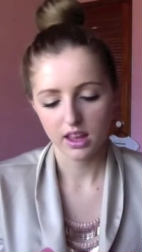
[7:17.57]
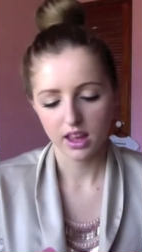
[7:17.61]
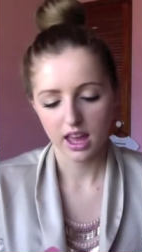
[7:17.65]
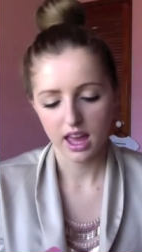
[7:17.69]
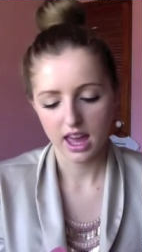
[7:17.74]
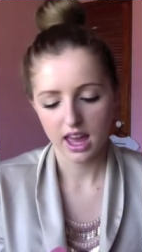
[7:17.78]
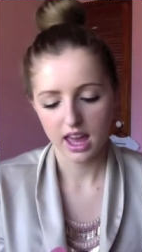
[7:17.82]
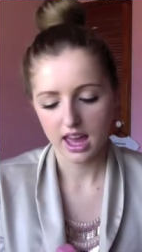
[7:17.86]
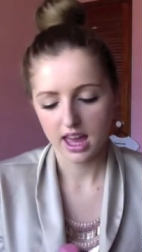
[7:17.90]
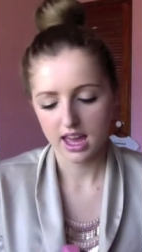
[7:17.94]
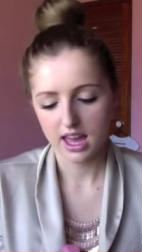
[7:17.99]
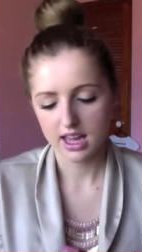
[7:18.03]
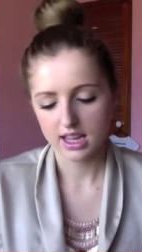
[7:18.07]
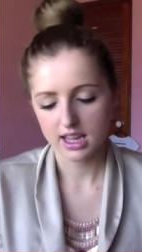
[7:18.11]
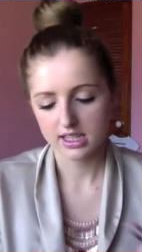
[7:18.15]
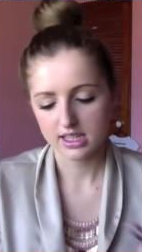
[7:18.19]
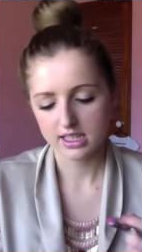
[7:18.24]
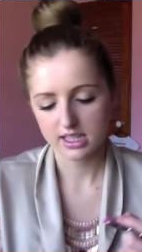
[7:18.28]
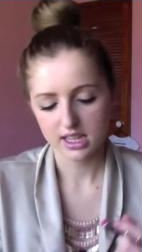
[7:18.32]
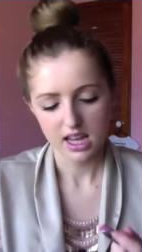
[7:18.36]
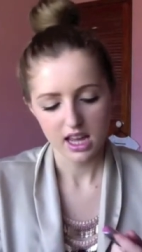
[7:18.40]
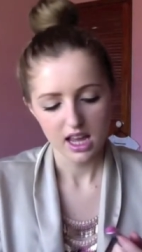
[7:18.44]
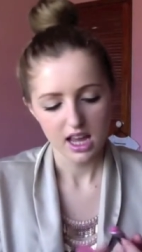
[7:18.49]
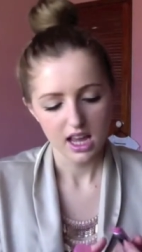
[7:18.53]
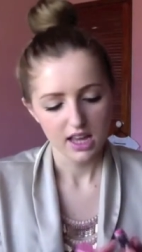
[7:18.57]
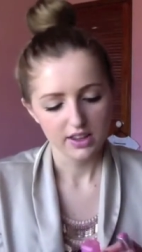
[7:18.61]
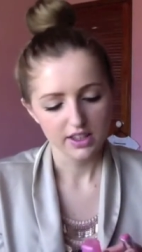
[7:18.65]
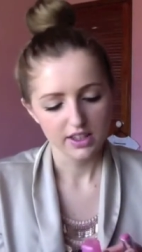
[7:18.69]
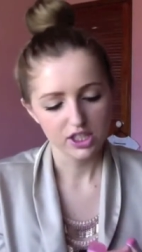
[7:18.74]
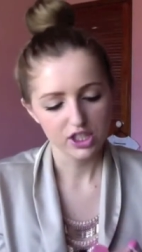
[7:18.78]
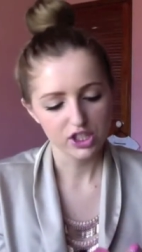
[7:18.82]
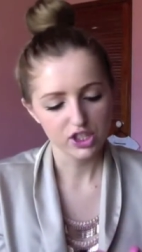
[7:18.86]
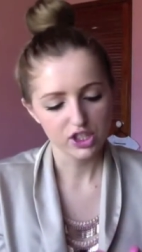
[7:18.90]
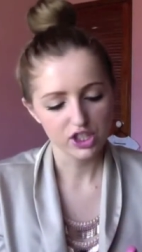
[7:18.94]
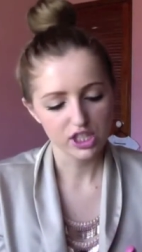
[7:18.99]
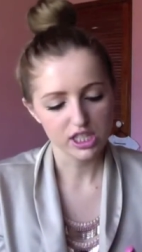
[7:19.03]
And
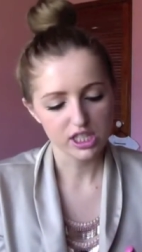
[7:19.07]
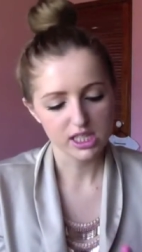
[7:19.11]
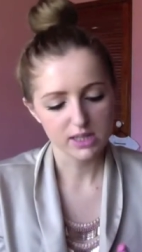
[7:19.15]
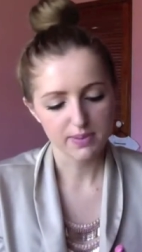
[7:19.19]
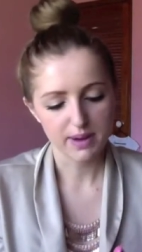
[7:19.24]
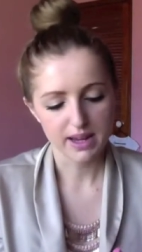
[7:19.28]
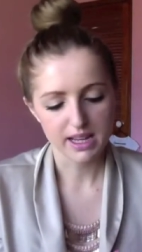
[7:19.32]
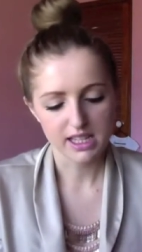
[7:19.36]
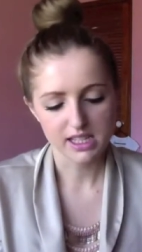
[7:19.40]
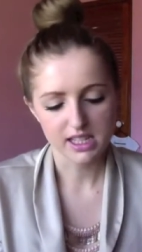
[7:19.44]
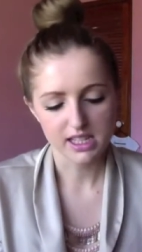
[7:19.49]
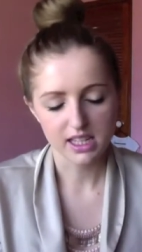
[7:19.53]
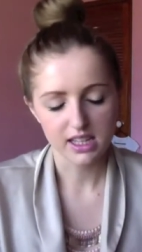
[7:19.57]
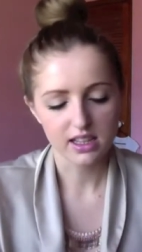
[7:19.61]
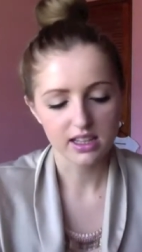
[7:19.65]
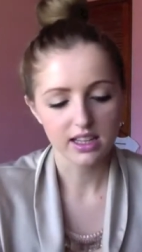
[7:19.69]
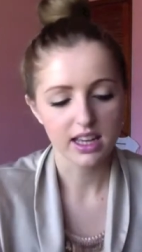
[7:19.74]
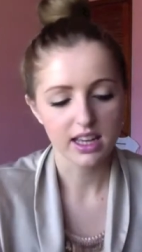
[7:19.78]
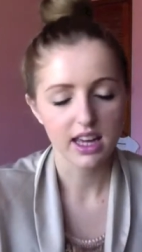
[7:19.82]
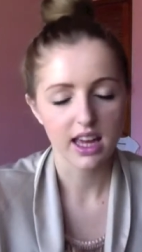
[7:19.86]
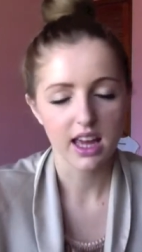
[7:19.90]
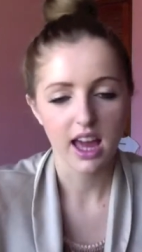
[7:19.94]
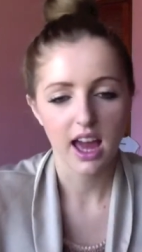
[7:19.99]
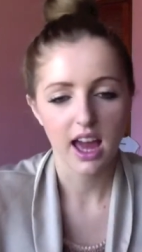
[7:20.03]
this is just basically